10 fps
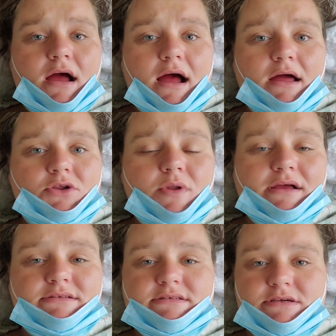I do
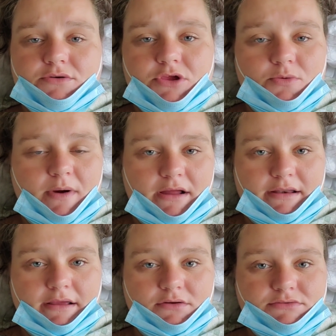not steal coupon
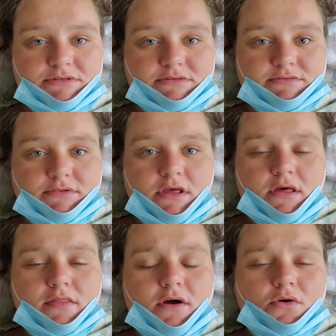deals.
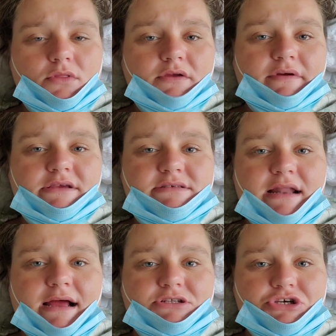The only reason
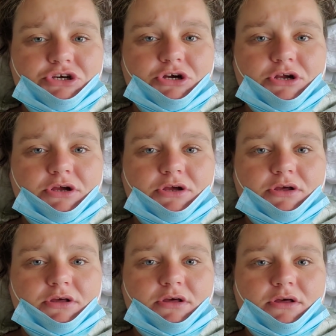I took
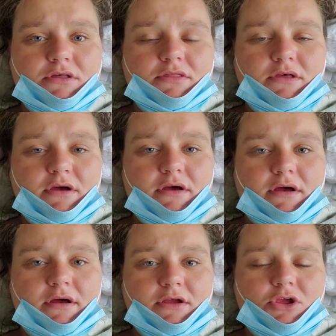
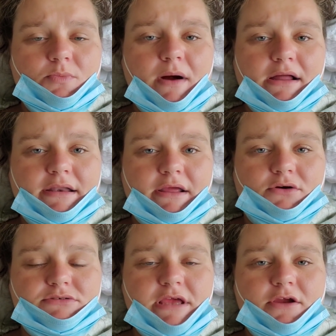the coupon
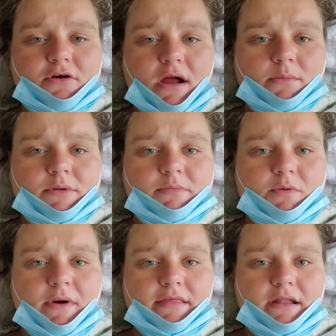deals and cropped them the
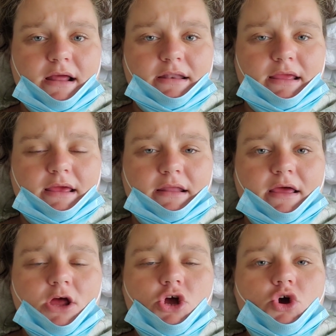way that I did
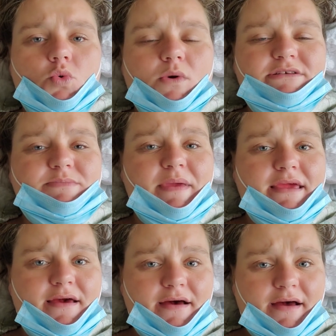was
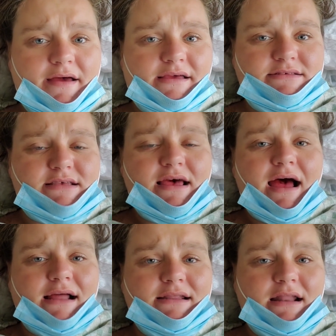because
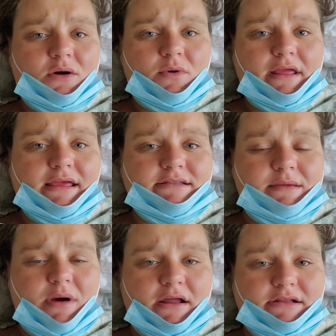I did not want to get
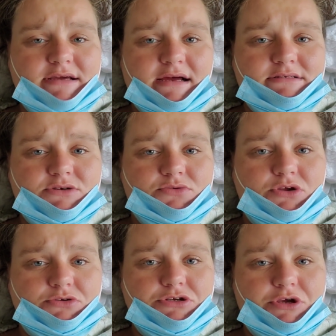demonetized on
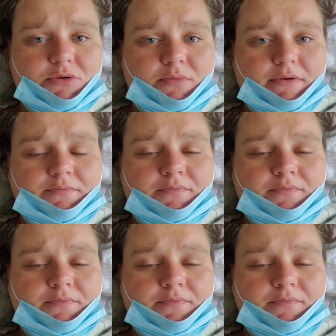YouTube.